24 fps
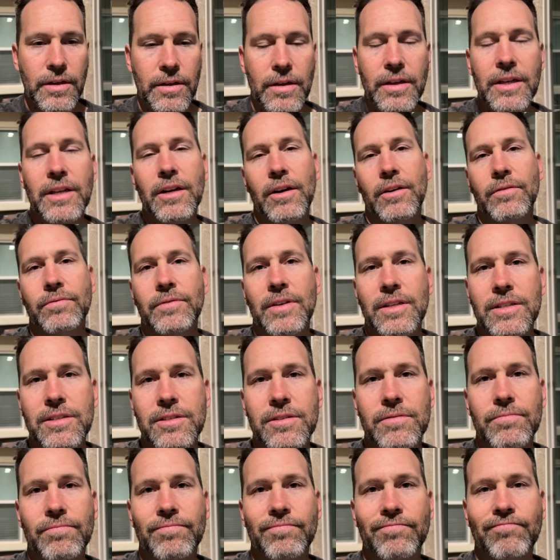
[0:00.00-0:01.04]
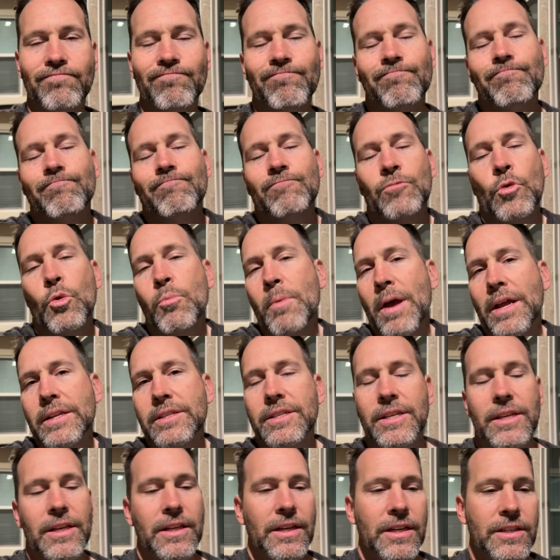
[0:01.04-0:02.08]
you know it's
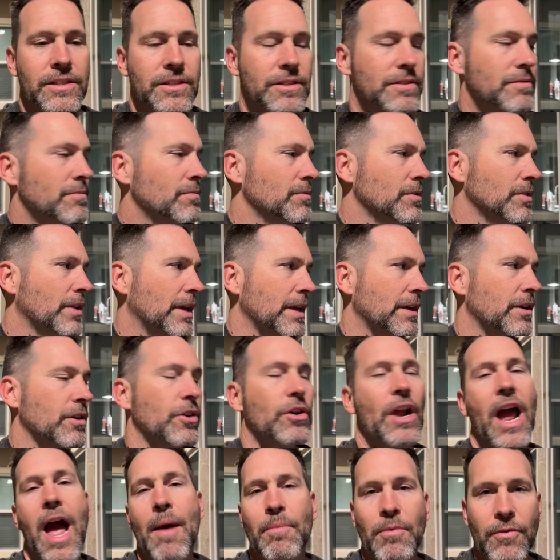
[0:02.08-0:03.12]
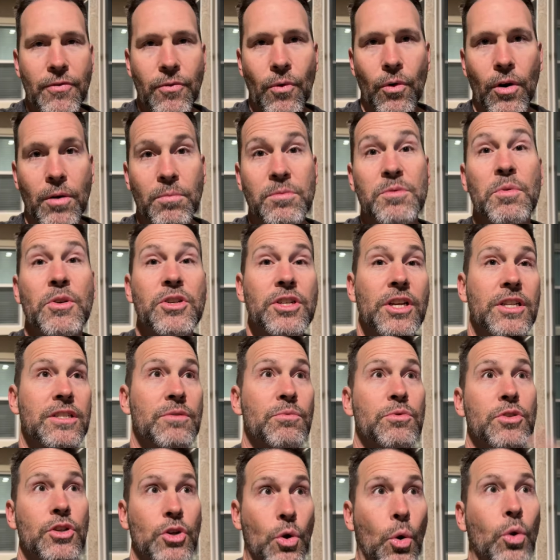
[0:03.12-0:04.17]
romantic and it's like you're happy for him, especially because it
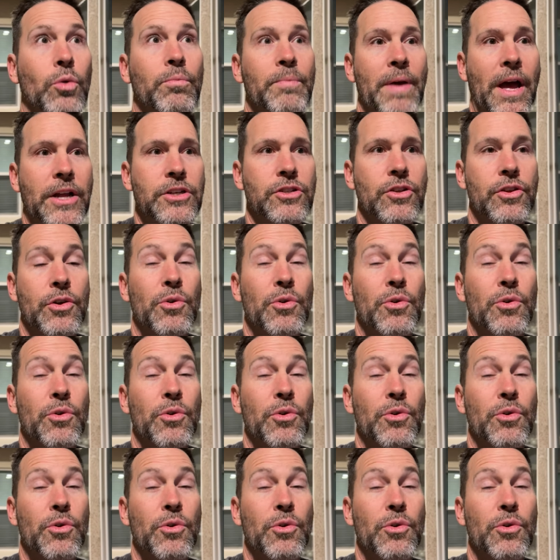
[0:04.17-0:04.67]
was the Golden Bachelor.